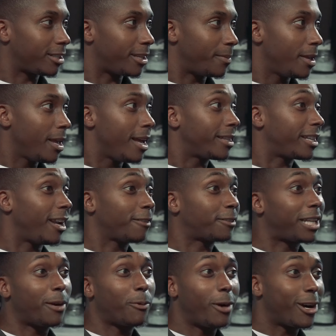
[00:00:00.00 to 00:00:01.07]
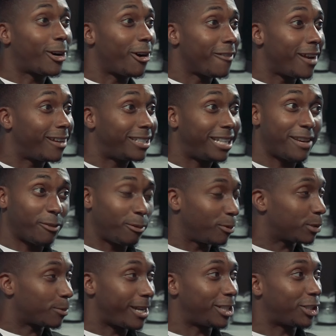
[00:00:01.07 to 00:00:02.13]
yeah. to him. Yeah. And after that, word got round and everyone
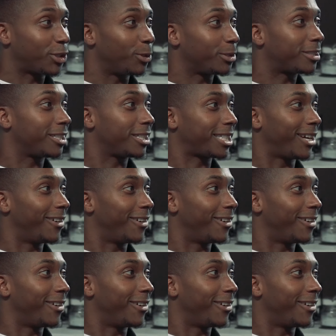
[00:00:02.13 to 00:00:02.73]
was wearing shorts. And yeah,